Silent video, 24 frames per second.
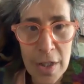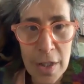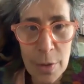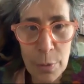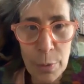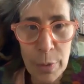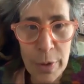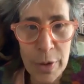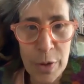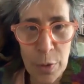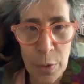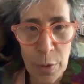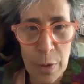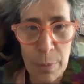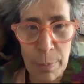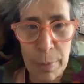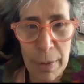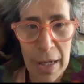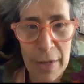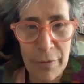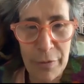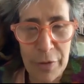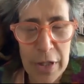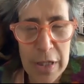We'd all
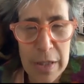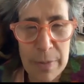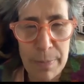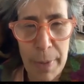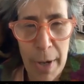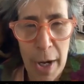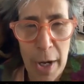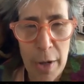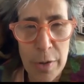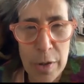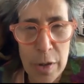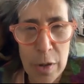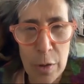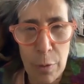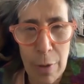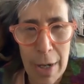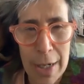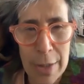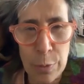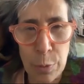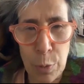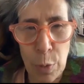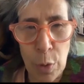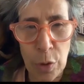applied for this
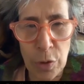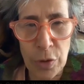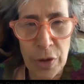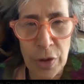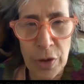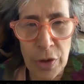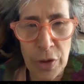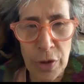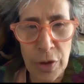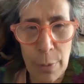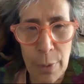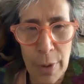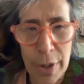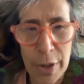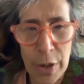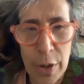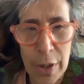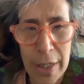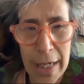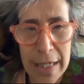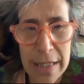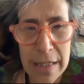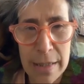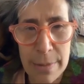postgrad 1 year where you
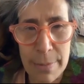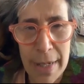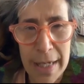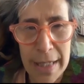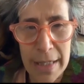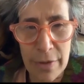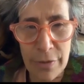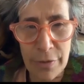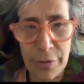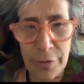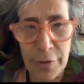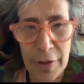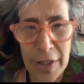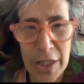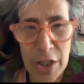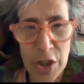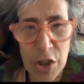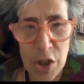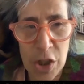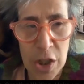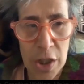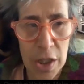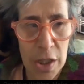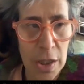get to make a
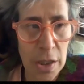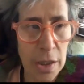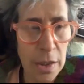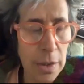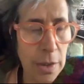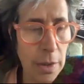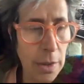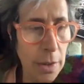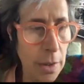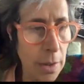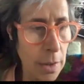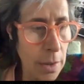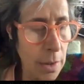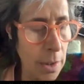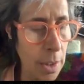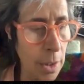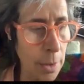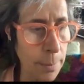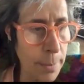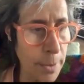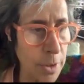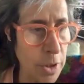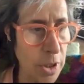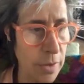feature,
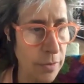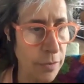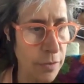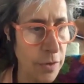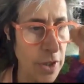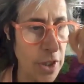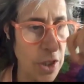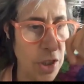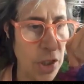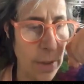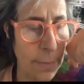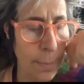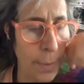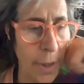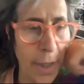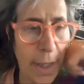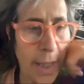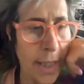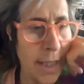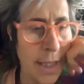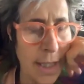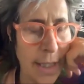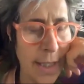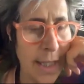low budget feature. But
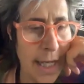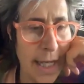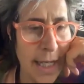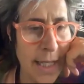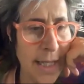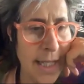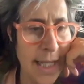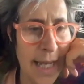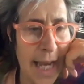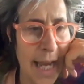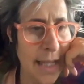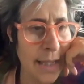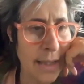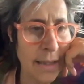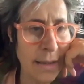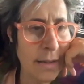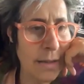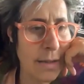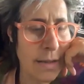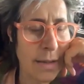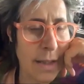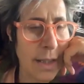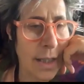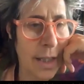in the
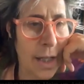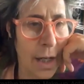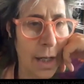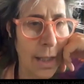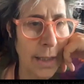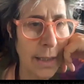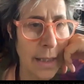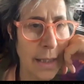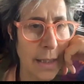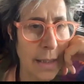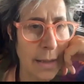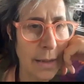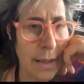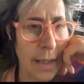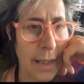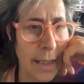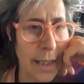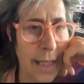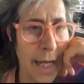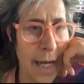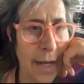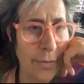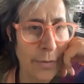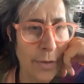end, the guy
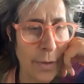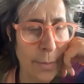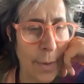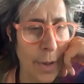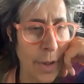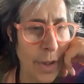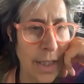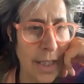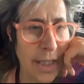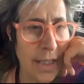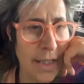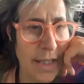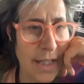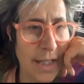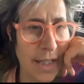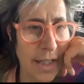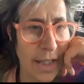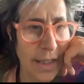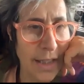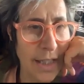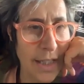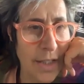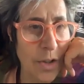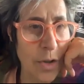that gave the money
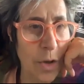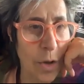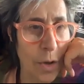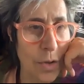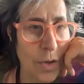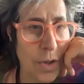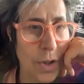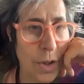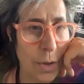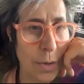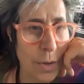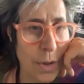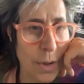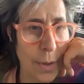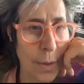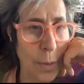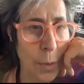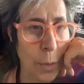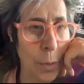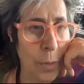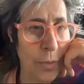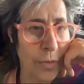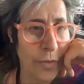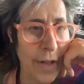decided not to, so it
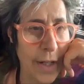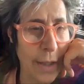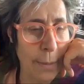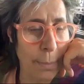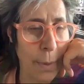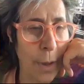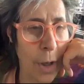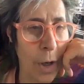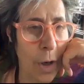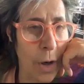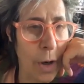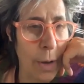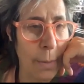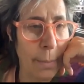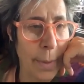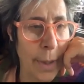all fell apart.